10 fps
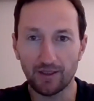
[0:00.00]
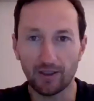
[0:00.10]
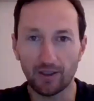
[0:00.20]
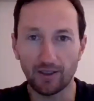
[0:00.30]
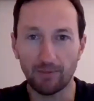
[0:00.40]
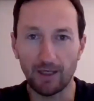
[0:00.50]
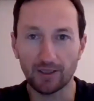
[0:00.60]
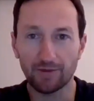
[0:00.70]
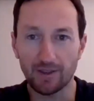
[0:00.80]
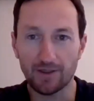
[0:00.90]

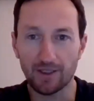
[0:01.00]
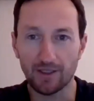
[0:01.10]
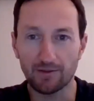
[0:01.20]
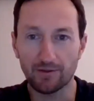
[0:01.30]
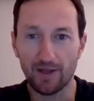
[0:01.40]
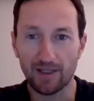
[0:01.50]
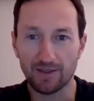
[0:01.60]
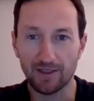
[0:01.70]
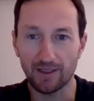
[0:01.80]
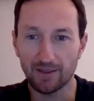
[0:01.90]
altFINS in
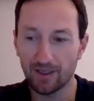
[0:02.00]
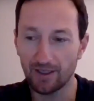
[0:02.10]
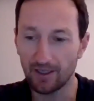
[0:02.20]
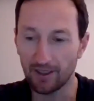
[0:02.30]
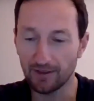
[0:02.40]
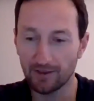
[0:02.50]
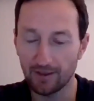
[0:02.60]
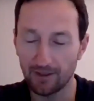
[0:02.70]
2018,